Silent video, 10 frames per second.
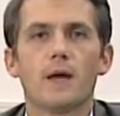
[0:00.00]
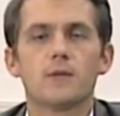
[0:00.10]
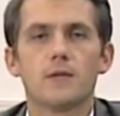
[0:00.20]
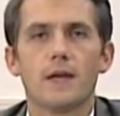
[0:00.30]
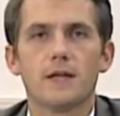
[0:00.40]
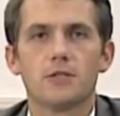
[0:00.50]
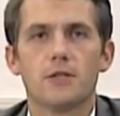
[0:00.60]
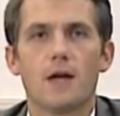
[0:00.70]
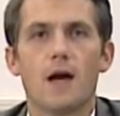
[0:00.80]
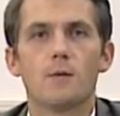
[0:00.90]
Council Action.
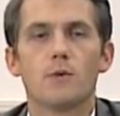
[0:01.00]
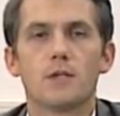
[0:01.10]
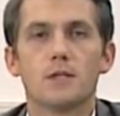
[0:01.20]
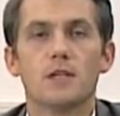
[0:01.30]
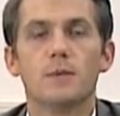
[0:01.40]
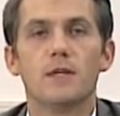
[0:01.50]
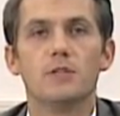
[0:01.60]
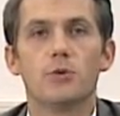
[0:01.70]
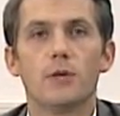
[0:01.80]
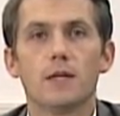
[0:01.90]
I'm Russell Inman, and
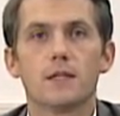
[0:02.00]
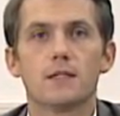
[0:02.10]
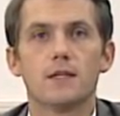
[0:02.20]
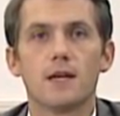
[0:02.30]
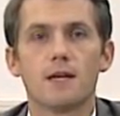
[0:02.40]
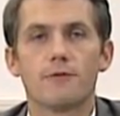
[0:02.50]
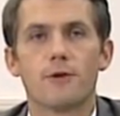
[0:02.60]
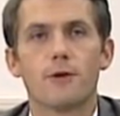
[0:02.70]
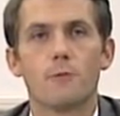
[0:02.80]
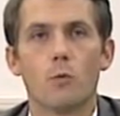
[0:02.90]
joining us tonight
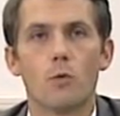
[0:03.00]
from